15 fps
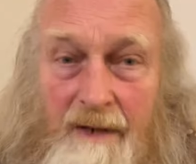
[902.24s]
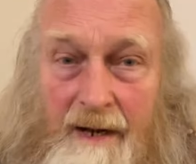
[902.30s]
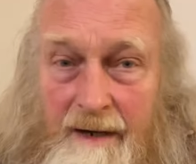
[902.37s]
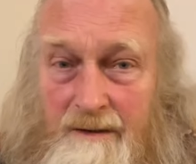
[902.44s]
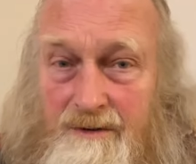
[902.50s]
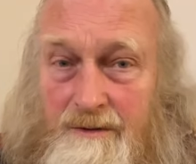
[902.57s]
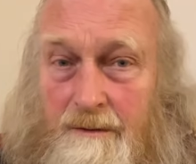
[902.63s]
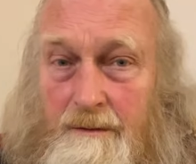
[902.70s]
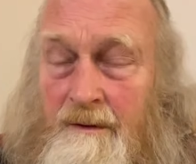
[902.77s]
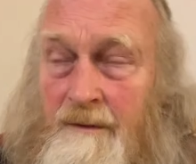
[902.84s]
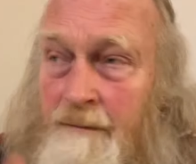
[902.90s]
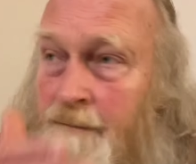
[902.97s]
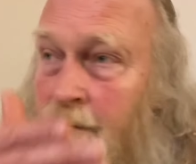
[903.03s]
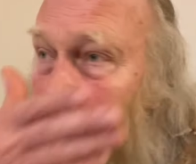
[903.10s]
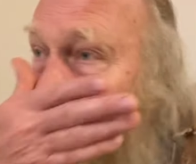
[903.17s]
actual.
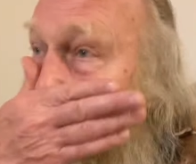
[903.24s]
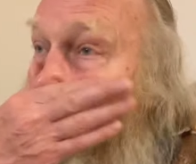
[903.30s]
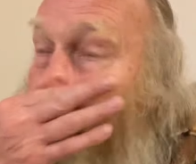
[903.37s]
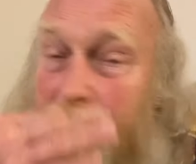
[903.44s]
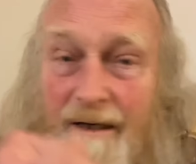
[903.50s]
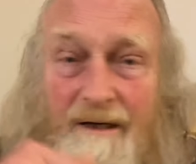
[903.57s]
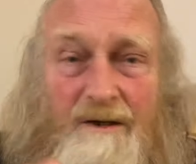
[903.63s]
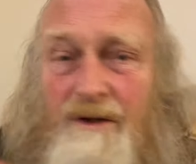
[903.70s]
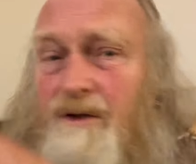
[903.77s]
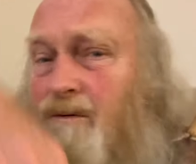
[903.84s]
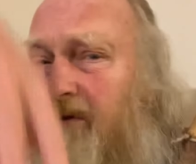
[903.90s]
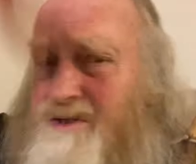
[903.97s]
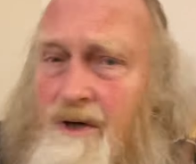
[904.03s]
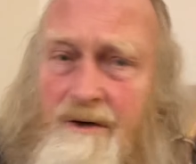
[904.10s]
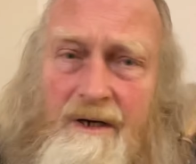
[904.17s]
I did a
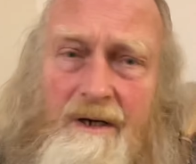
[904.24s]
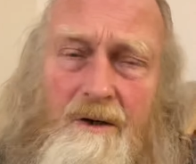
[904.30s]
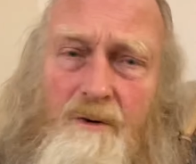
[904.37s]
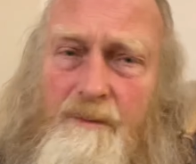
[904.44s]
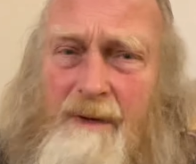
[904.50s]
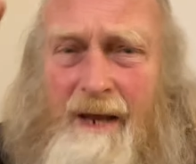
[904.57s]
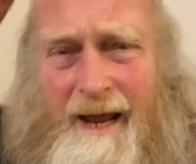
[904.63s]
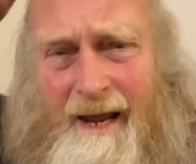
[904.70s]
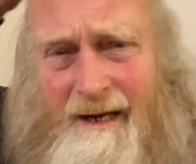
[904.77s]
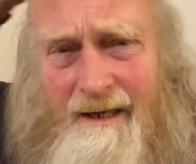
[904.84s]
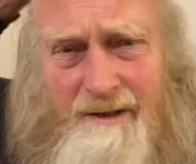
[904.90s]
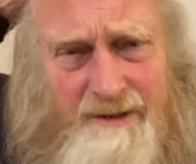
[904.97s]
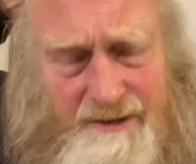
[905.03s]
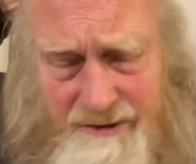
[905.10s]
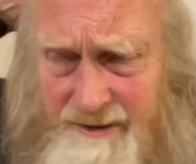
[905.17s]
huge Sun and Lumiere
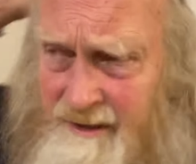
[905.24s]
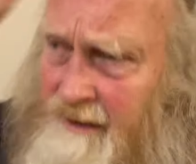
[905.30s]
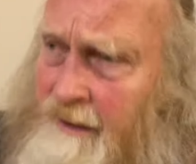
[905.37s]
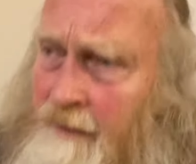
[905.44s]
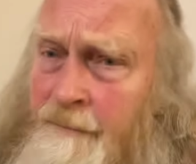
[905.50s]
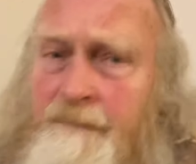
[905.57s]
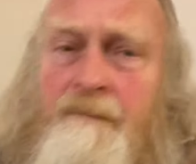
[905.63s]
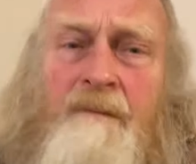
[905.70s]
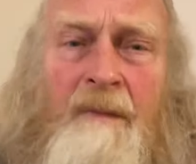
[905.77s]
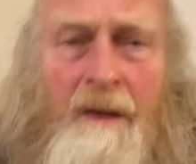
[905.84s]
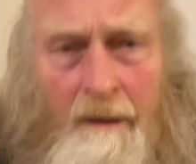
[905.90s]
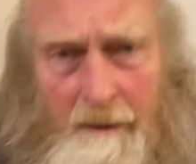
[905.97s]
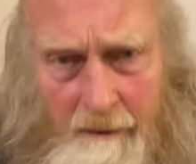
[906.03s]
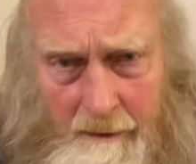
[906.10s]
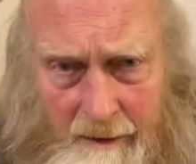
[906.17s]
and just
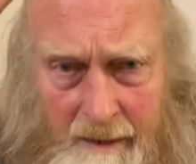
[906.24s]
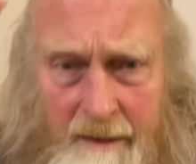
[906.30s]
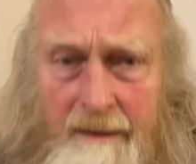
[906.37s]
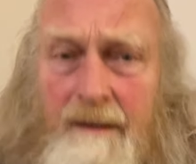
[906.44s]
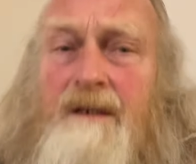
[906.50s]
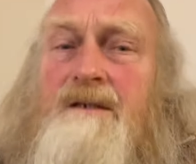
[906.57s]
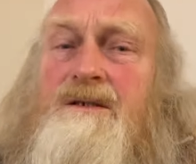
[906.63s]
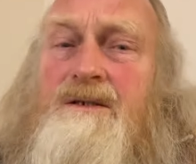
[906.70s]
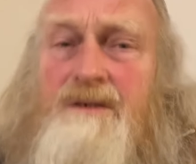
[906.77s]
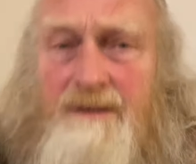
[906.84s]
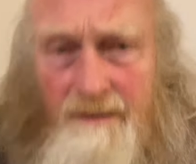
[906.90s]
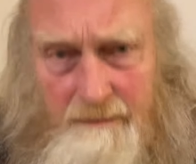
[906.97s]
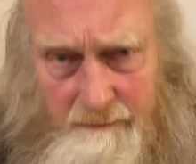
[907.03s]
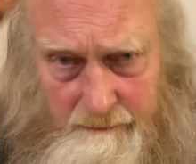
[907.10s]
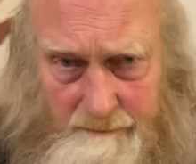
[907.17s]
endless
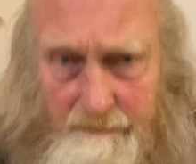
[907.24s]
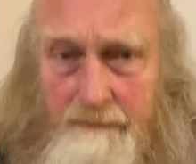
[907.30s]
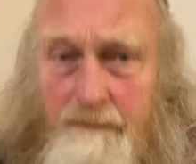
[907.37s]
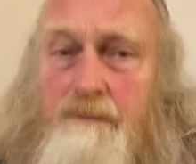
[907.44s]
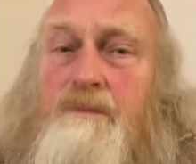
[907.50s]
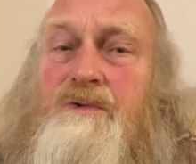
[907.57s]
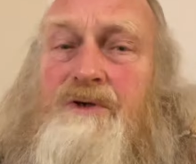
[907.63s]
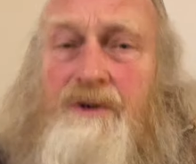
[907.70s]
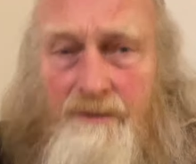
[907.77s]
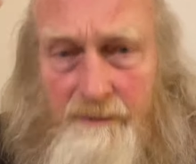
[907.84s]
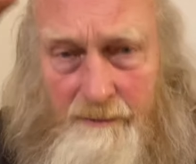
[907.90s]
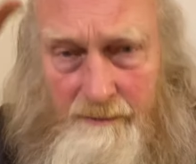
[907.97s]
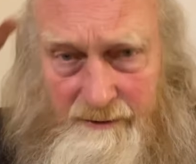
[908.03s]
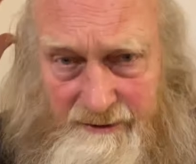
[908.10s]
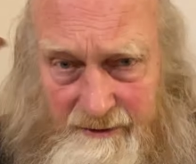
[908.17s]

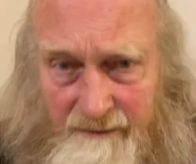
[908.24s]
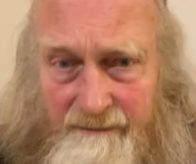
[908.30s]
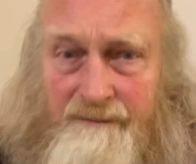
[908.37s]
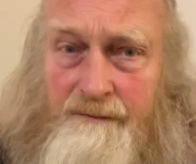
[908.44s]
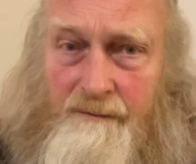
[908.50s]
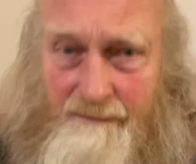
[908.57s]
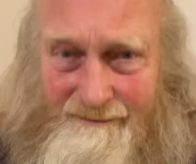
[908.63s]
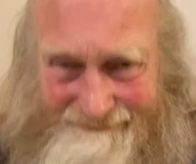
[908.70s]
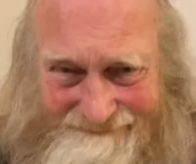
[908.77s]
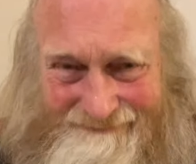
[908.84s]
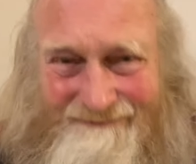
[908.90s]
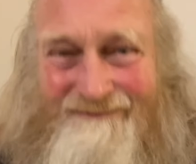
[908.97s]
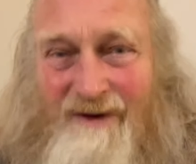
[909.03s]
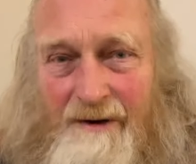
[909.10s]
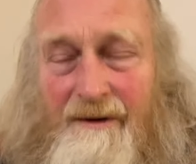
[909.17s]
queues of
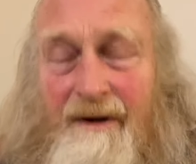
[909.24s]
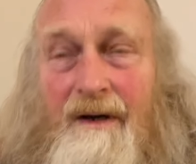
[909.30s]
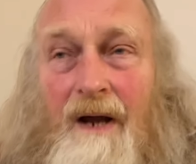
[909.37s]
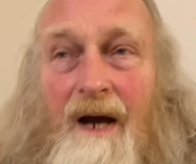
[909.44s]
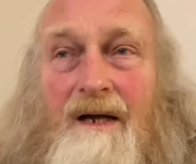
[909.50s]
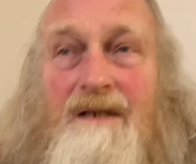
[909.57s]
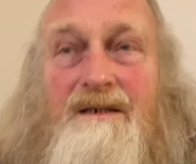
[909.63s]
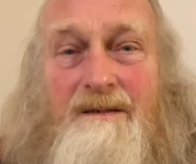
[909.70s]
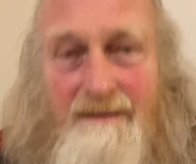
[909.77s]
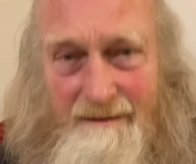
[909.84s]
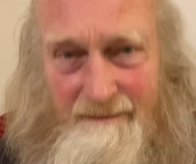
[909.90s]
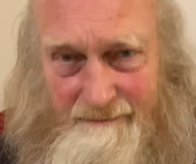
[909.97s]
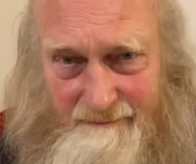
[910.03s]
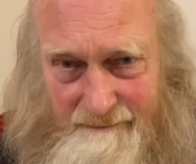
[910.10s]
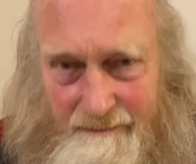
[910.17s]
very nice,
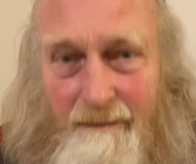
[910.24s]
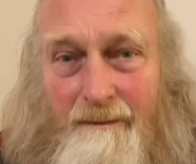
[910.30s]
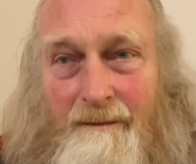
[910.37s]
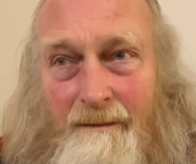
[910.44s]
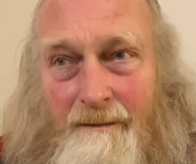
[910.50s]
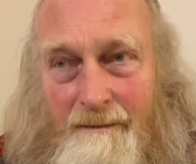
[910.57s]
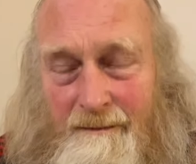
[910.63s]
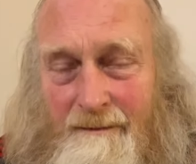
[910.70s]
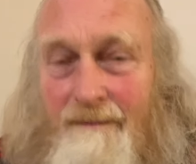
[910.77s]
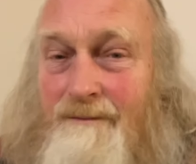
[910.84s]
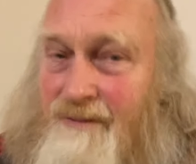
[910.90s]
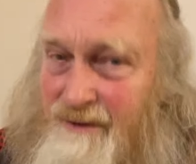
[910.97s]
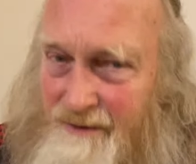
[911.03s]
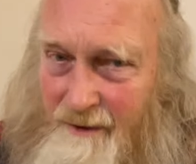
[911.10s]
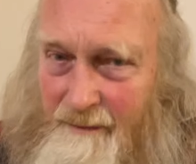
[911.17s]

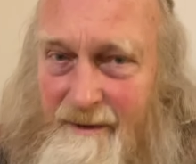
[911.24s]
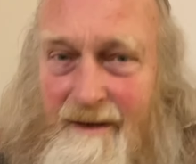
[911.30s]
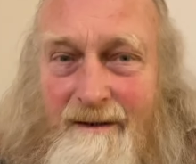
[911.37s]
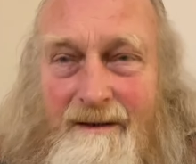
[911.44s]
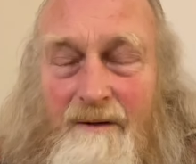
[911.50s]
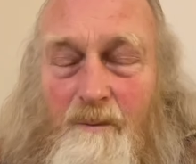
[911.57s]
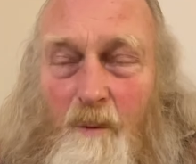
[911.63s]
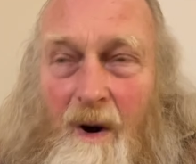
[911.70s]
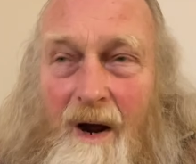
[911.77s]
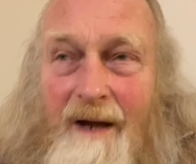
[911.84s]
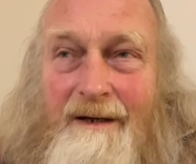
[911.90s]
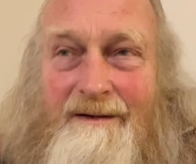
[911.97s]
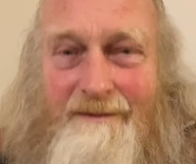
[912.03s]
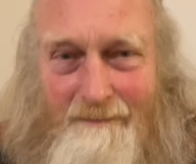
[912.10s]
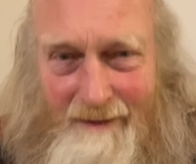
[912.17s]
predominantly
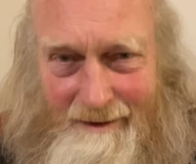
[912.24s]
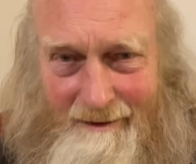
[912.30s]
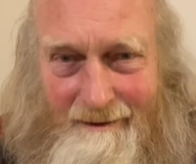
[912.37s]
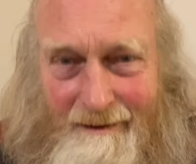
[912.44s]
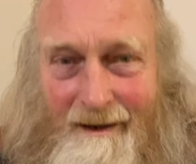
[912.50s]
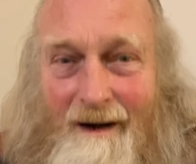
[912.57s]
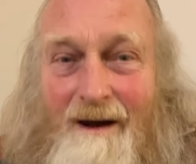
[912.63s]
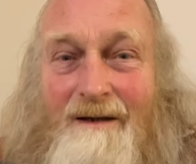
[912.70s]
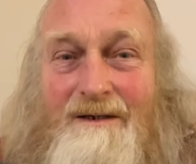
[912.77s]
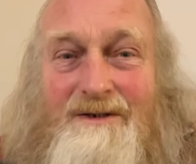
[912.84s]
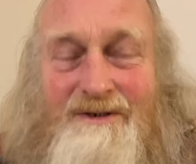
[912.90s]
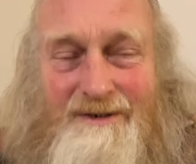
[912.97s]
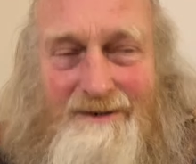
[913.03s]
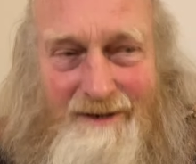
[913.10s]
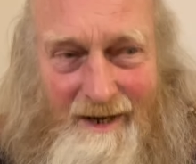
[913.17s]
white, middle-class,
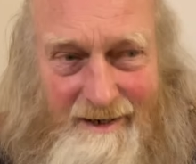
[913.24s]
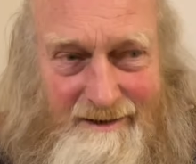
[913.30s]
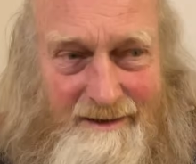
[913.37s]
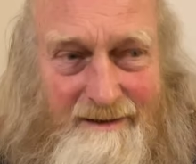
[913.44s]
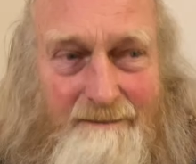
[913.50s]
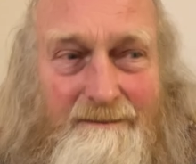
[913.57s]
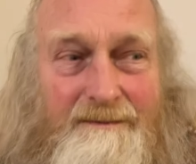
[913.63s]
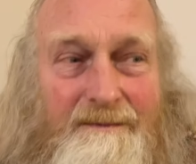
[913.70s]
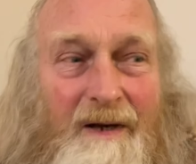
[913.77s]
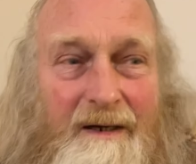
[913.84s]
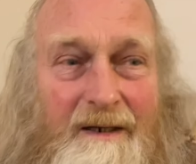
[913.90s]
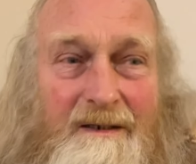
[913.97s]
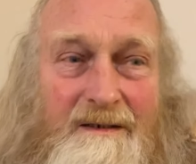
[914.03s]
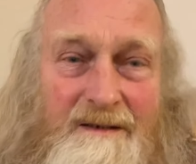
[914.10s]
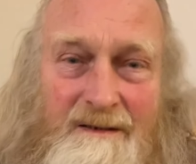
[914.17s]
nice
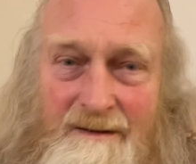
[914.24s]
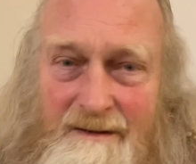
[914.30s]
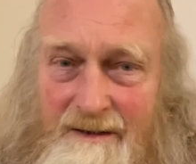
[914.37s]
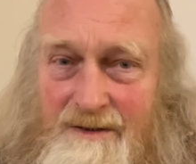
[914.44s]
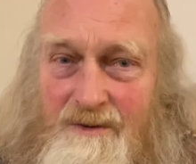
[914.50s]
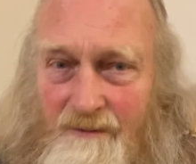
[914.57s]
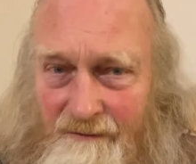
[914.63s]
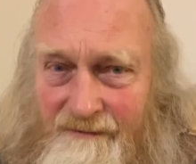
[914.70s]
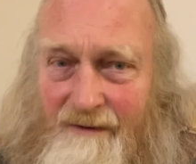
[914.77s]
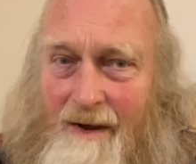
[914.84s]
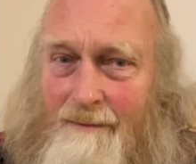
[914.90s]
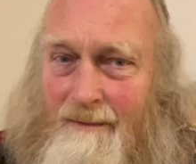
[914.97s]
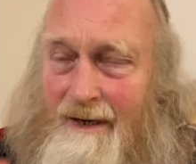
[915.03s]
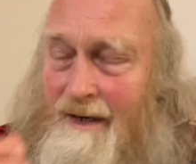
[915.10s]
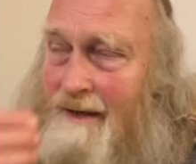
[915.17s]
bunnies. The sort of
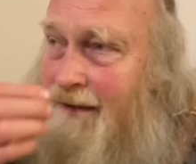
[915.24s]
family I